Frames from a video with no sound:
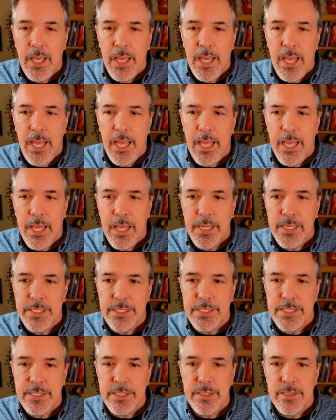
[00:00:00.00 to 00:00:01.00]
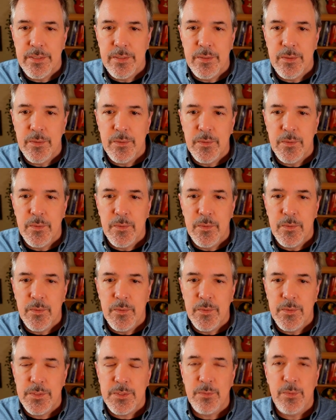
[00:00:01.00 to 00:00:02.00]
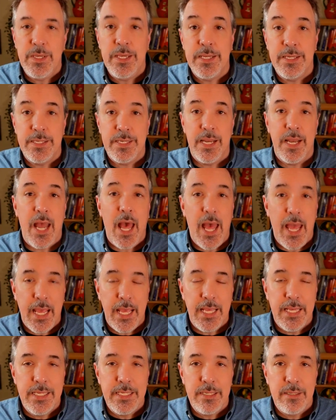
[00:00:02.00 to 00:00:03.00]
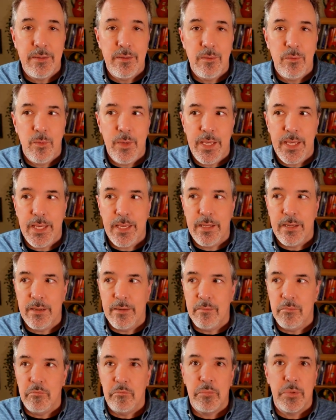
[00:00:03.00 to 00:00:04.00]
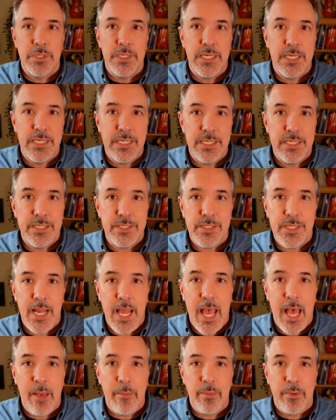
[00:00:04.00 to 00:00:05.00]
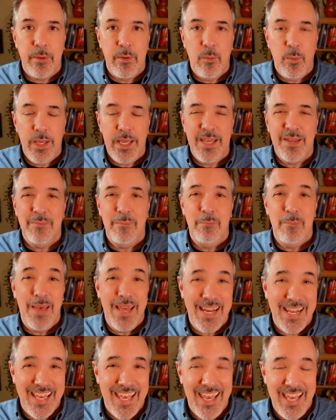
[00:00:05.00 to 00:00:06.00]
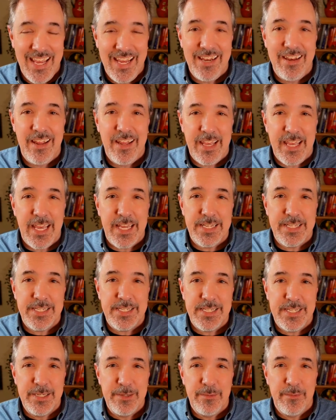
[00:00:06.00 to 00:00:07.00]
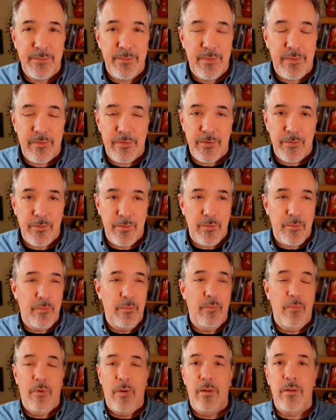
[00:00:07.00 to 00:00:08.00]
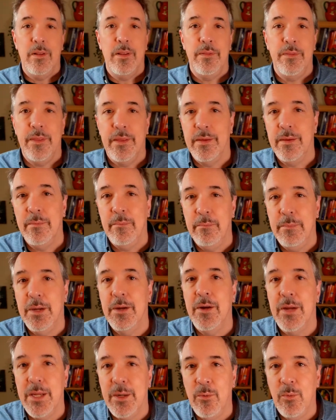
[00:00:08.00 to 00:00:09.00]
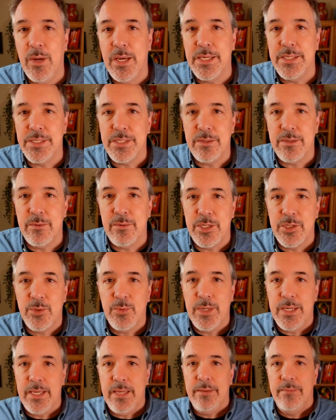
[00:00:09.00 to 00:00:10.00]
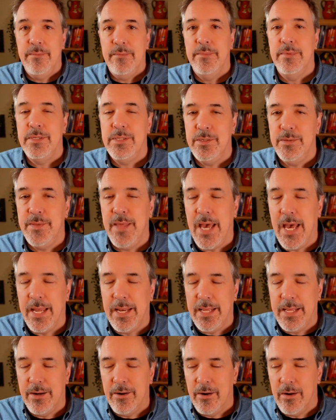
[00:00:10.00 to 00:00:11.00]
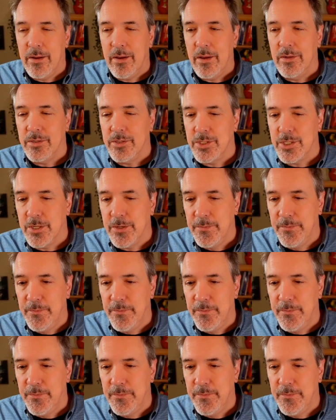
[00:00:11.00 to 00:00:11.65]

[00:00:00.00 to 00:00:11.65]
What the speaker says: And so we can deny it. We can pretend it doesn't happen. We can medicate against it through all the myriad ways in which we do that in our culture.